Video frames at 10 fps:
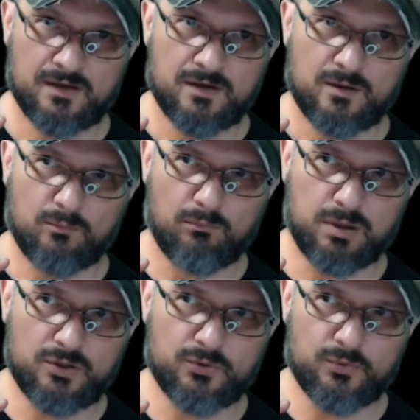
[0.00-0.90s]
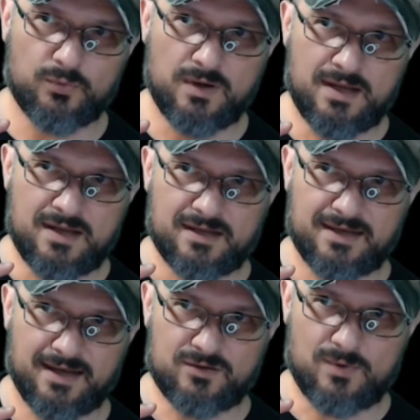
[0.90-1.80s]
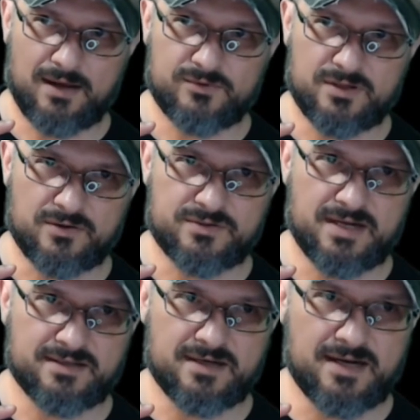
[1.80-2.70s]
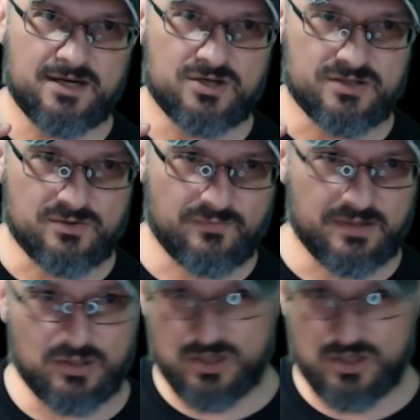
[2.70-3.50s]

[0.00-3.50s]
Blue can't route to those destinations. So if we look at